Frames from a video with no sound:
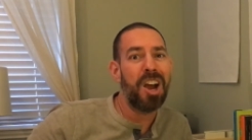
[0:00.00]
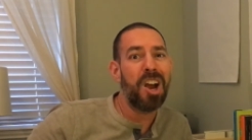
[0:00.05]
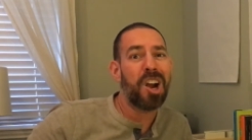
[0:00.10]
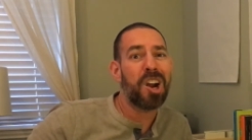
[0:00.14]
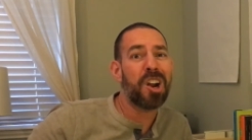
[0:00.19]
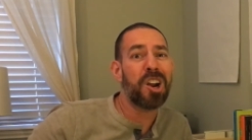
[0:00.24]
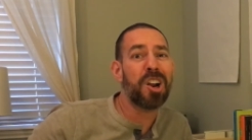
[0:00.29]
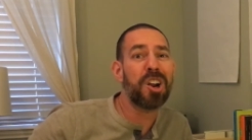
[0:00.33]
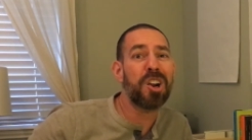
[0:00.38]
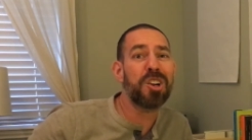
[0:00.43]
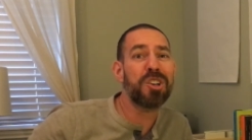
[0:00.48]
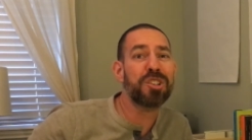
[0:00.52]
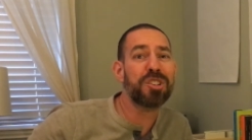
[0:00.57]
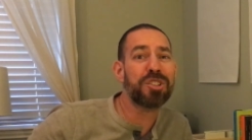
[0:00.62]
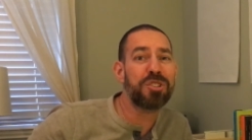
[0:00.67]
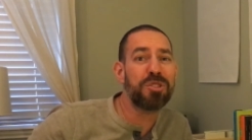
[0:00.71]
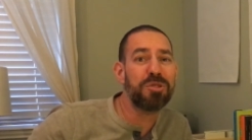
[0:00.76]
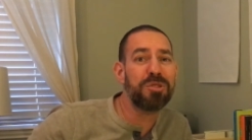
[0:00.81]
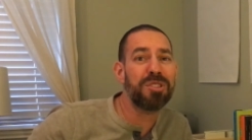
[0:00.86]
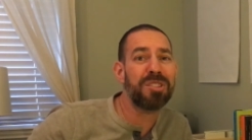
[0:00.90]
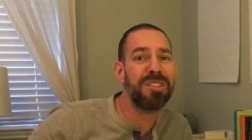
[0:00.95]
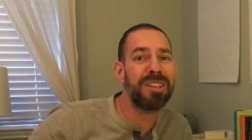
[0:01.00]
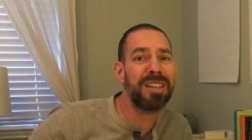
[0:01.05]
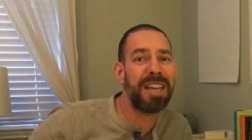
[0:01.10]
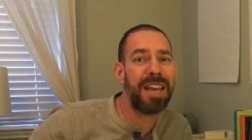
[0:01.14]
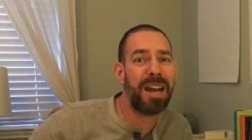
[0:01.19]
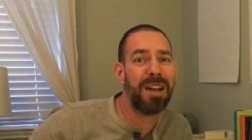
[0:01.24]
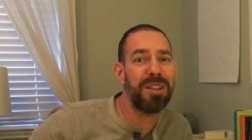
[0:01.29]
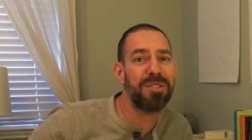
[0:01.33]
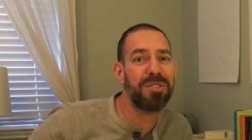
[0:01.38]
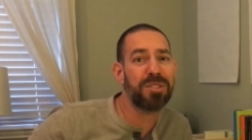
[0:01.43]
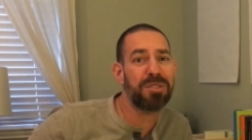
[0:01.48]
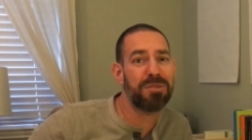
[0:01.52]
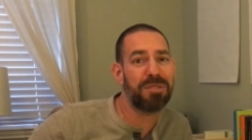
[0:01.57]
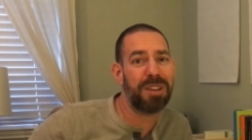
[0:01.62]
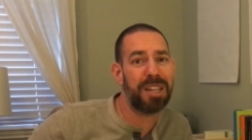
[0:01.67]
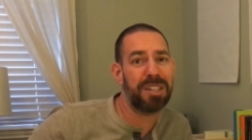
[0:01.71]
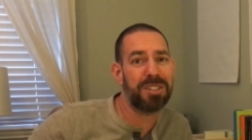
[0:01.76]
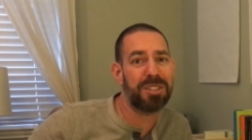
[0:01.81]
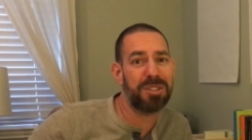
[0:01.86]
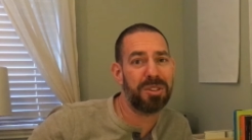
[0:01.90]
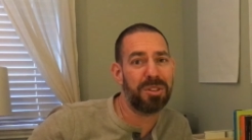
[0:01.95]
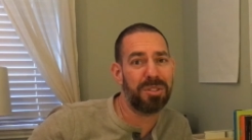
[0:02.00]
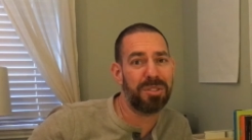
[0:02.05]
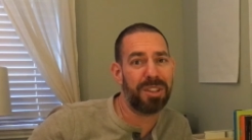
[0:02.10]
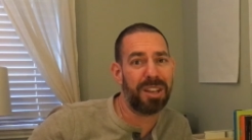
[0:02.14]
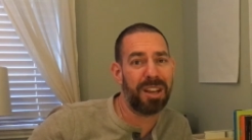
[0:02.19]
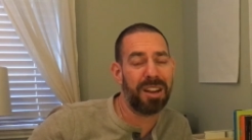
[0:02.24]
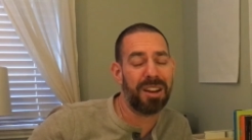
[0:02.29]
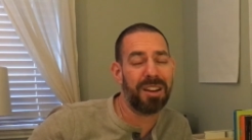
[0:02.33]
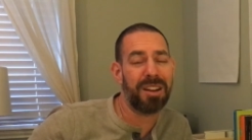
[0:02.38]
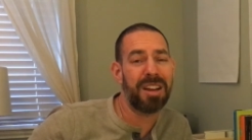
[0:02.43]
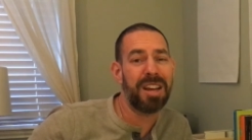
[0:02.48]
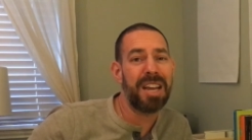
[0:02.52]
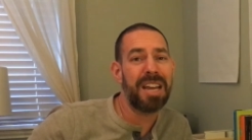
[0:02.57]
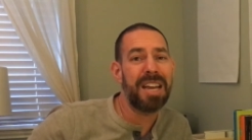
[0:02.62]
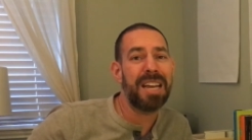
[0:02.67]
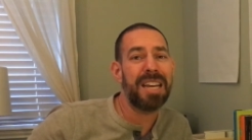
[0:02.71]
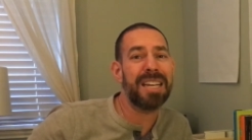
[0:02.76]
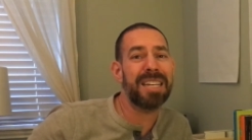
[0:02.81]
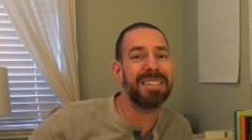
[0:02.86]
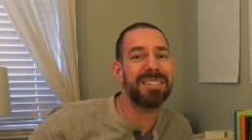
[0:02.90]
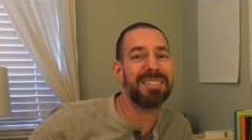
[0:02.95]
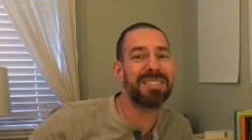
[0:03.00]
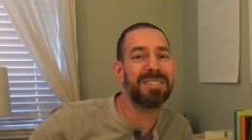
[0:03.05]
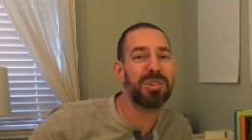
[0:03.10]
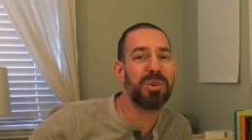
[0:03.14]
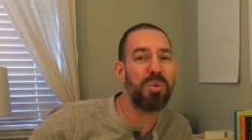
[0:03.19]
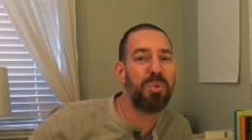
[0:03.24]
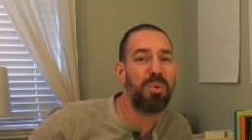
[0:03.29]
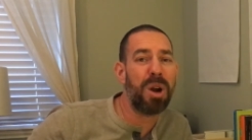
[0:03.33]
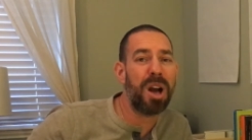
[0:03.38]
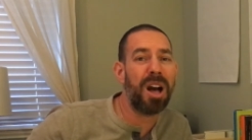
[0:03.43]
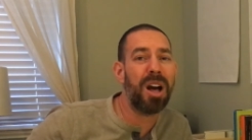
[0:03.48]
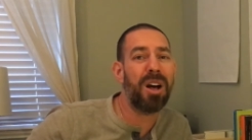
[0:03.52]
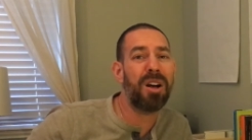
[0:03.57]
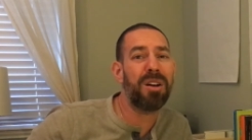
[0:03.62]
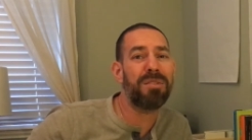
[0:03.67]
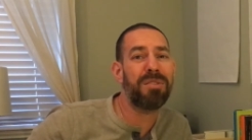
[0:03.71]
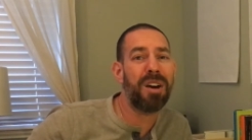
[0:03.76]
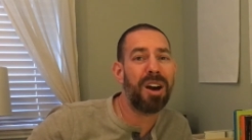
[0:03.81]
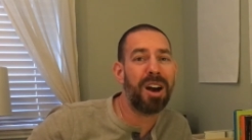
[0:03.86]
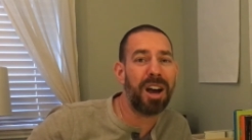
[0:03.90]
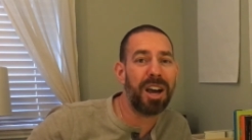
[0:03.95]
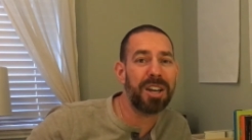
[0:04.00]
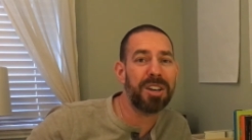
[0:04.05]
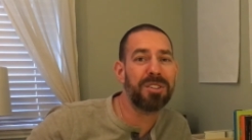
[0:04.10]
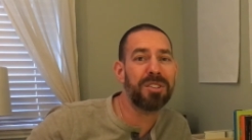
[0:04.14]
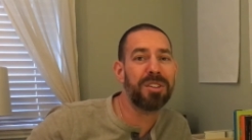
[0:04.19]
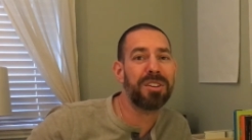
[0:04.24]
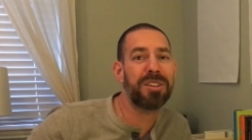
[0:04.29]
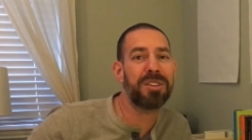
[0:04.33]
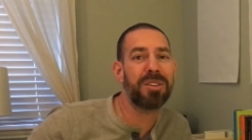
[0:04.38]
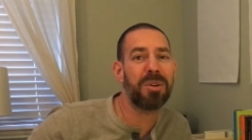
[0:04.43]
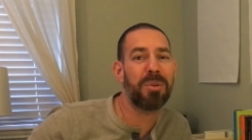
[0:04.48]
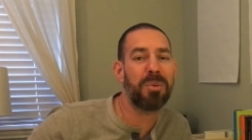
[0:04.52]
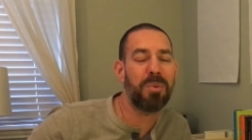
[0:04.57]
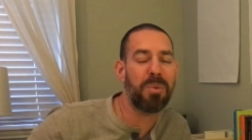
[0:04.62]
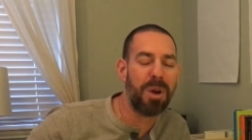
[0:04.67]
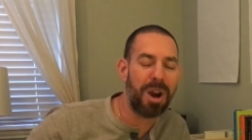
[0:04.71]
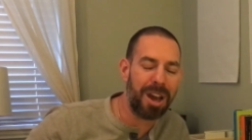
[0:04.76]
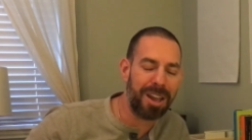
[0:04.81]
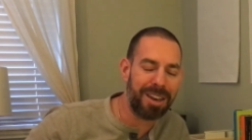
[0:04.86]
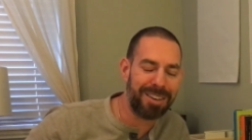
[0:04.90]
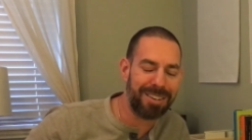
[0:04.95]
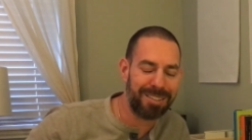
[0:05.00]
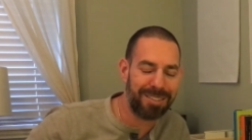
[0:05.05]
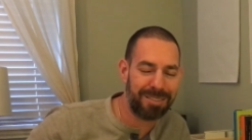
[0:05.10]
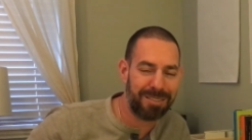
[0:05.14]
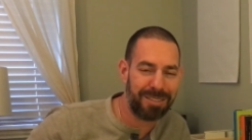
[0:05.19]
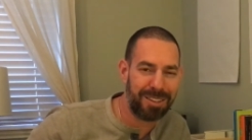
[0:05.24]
her student to counselor ratio there is 1200 to 1